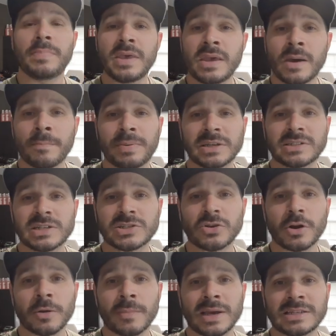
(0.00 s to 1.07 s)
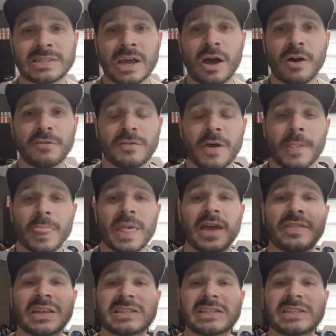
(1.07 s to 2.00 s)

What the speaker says: Being a business owner myself, and